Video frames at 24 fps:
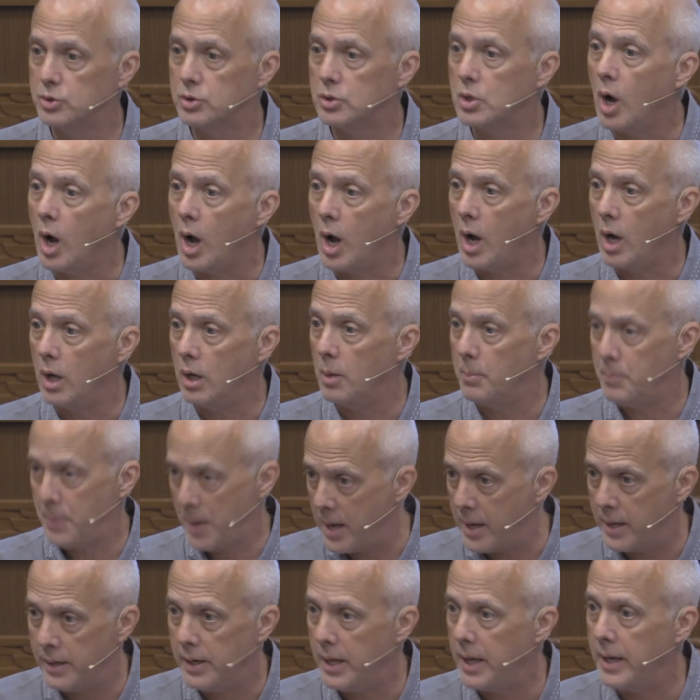got a
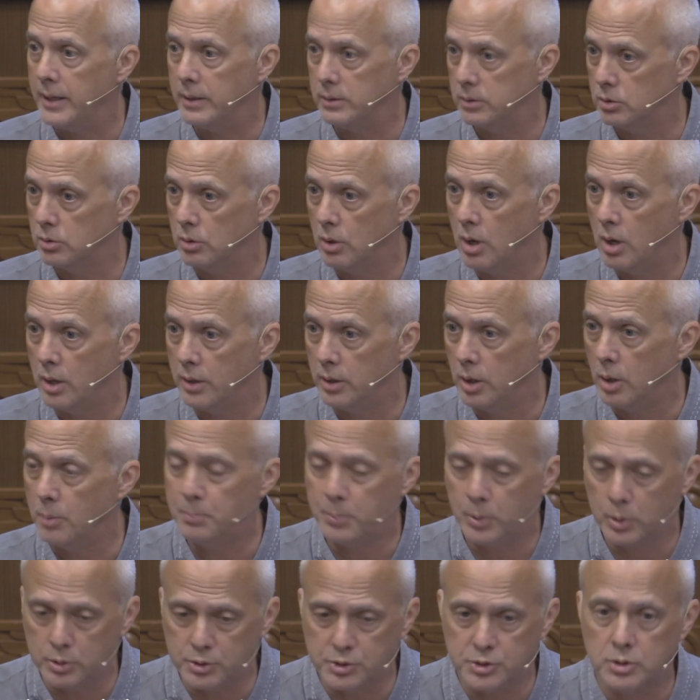panhandler on it, a
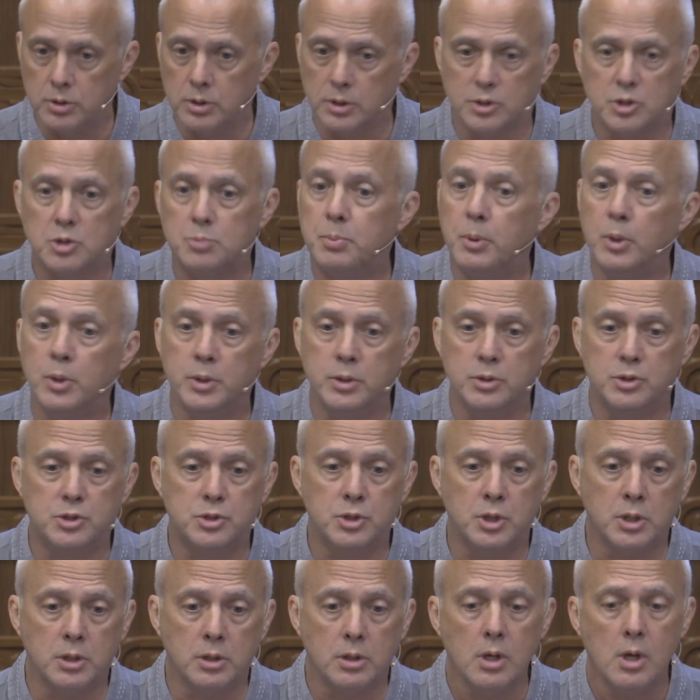person
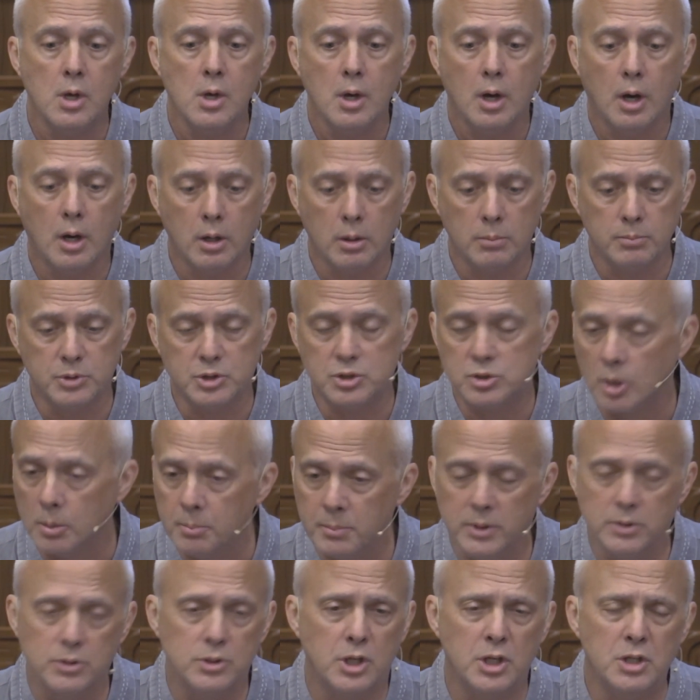experiencing some
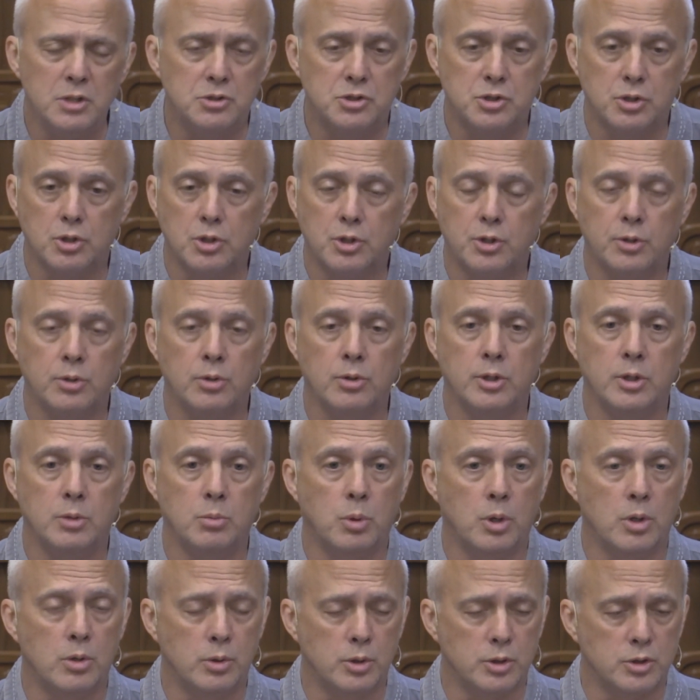insecurity,
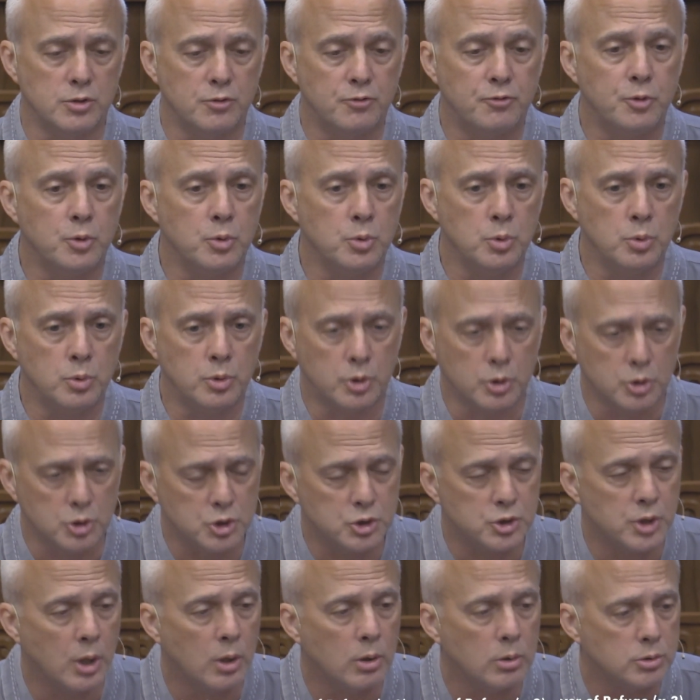whether it's food or
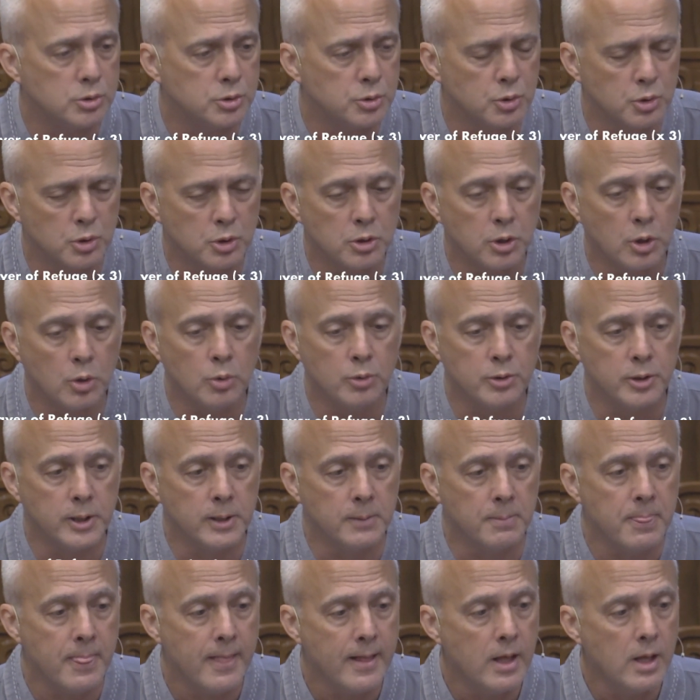shelter or
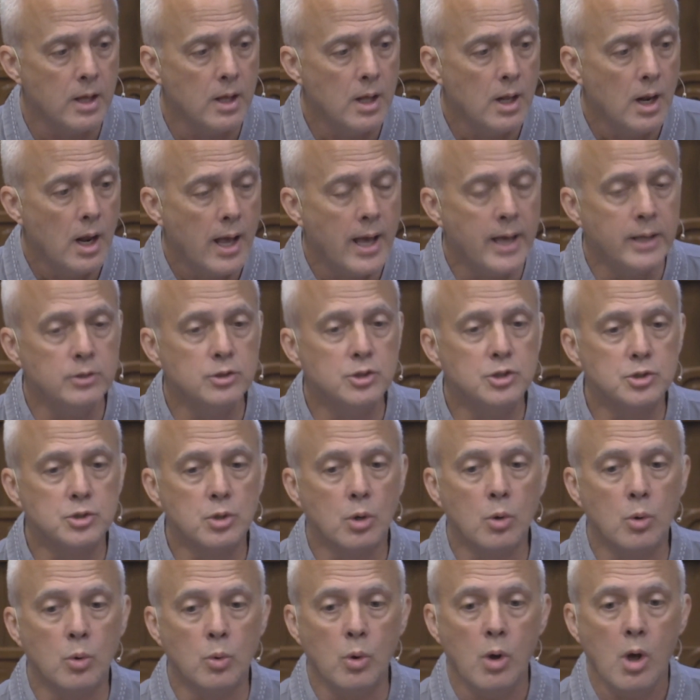clothing. And
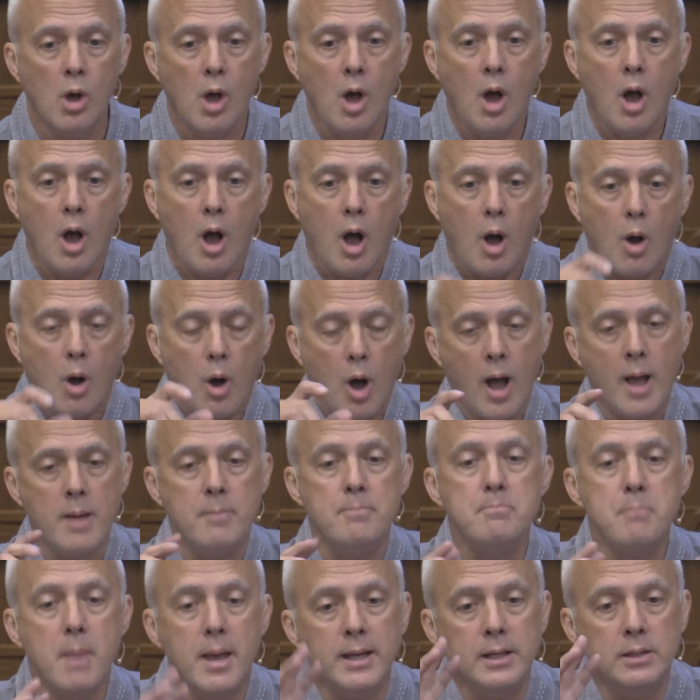so I
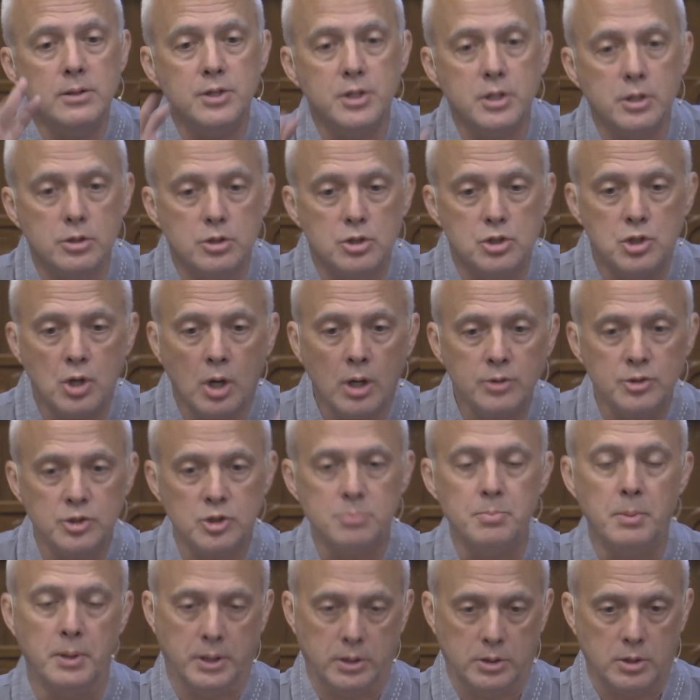made the
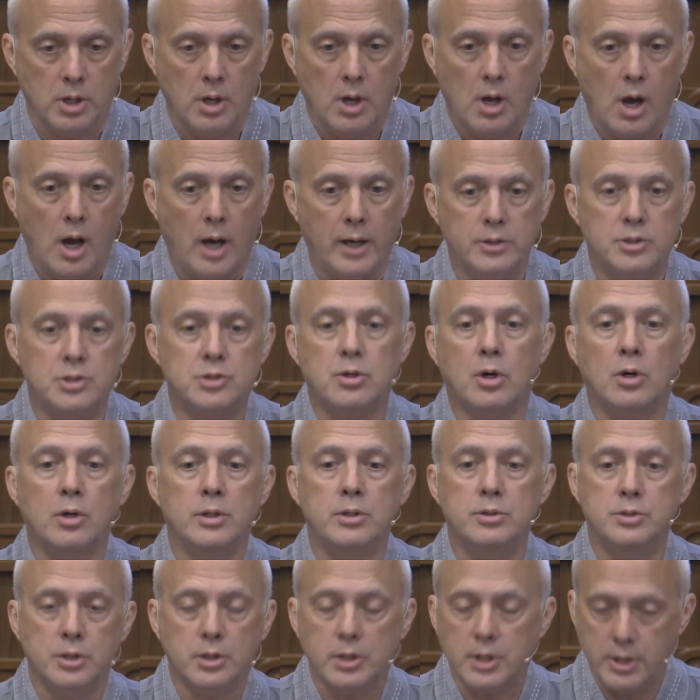adjustment. I
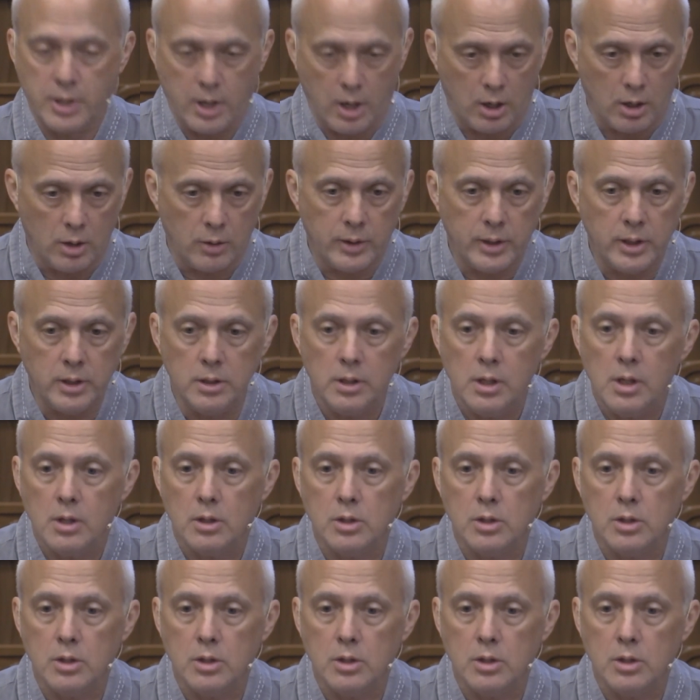started to carry,